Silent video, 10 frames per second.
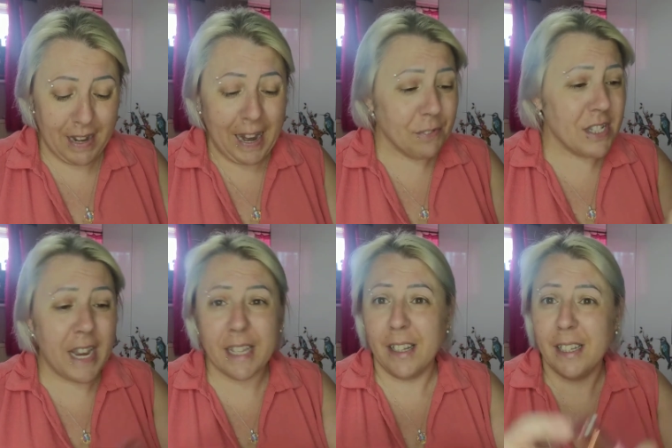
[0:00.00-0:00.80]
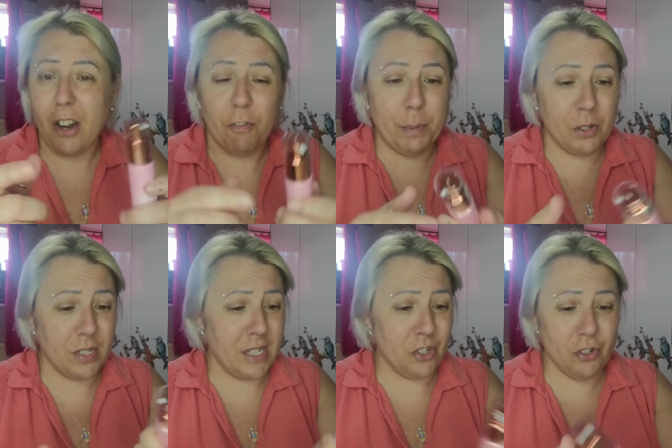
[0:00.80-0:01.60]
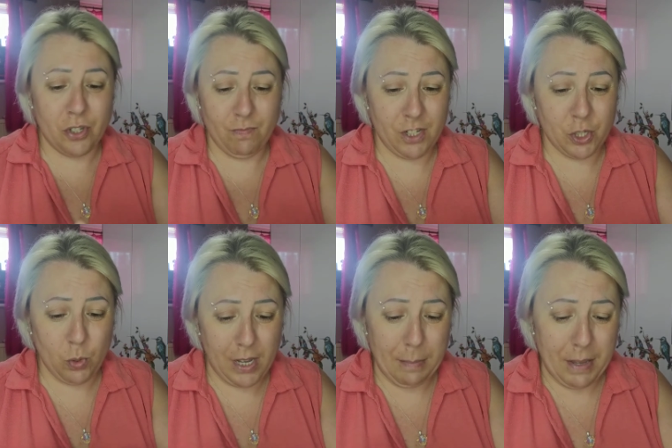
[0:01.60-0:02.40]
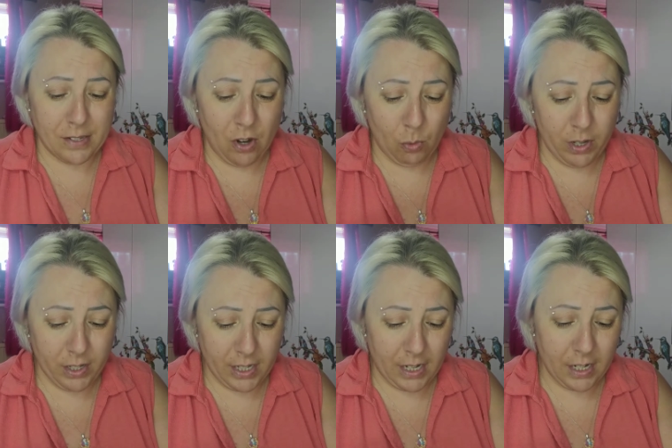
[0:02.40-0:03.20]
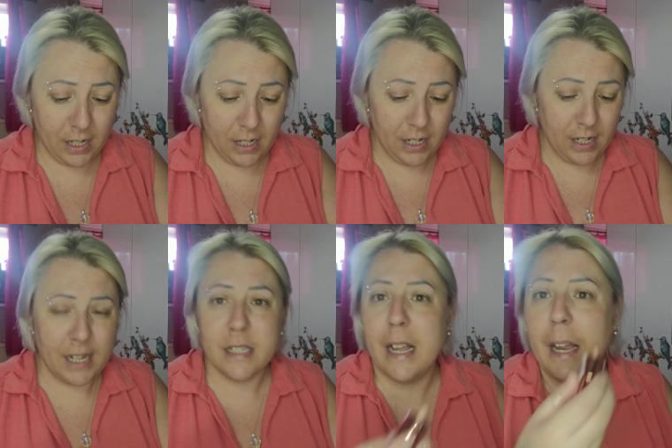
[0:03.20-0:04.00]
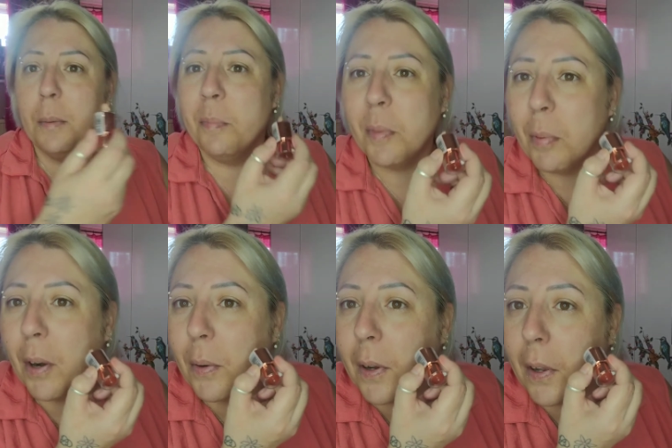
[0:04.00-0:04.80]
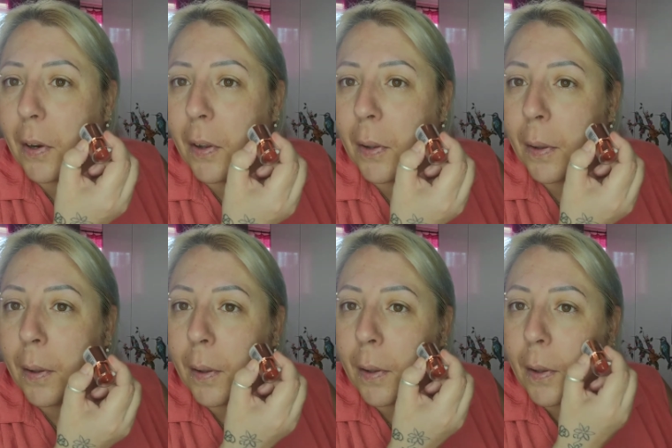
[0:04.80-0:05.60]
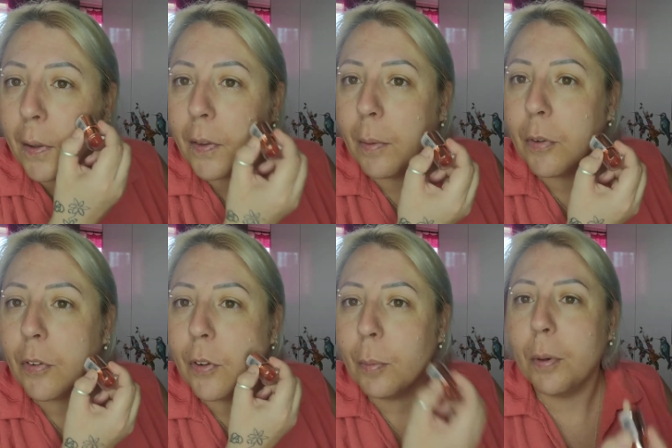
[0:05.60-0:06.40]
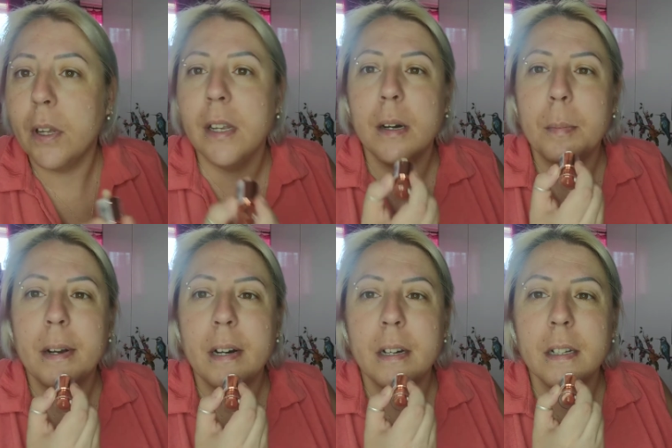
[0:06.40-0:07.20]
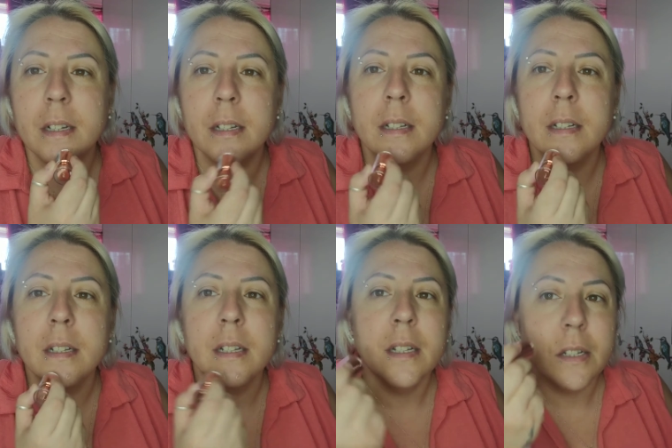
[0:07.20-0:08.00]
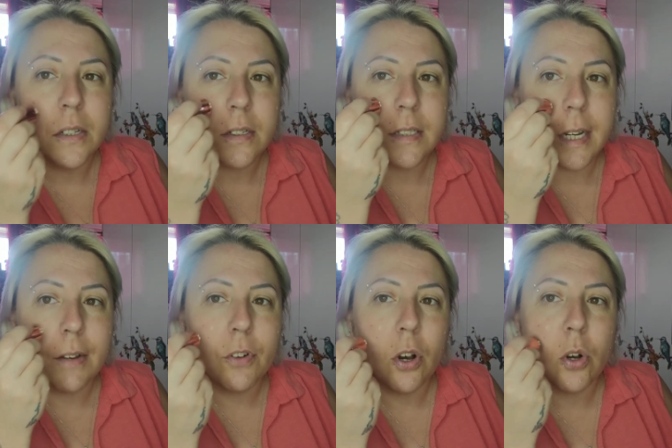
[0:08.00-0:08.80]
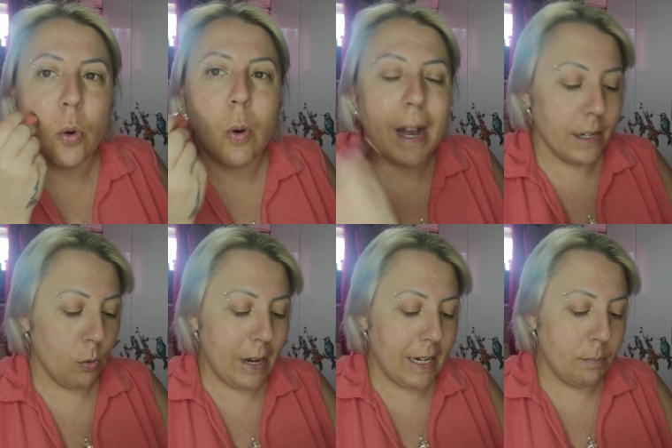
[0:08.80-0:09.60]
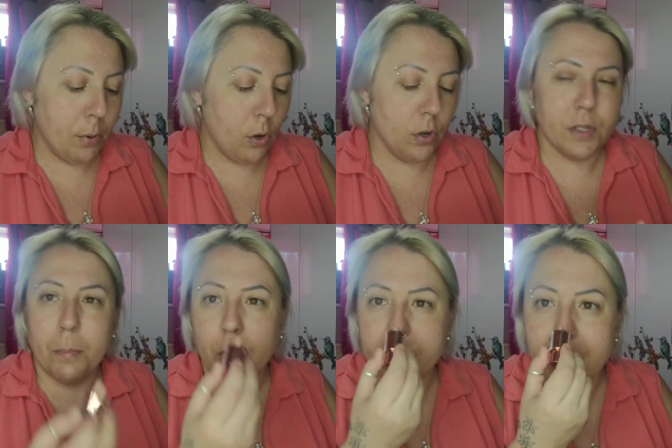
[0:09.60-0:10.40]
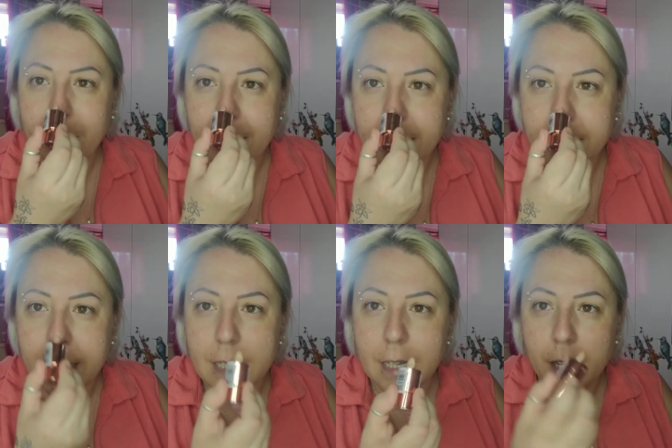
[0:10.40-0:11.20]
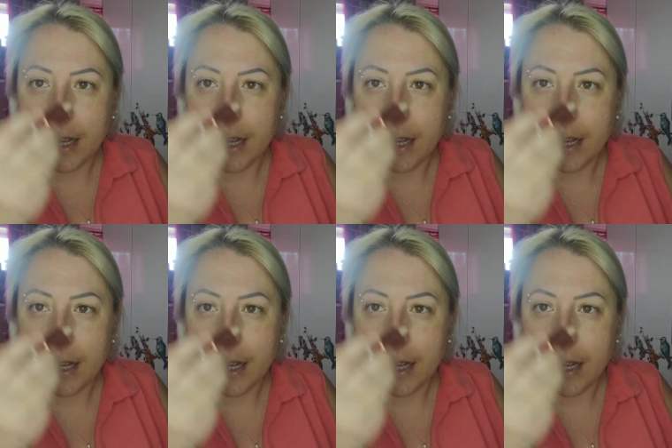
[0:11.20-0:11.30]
have to take the lid off because it's just the squirty bit's not working. It's like broken. So I'm just gonna put a little bit on because I have got quite wide pores, and plus it makes the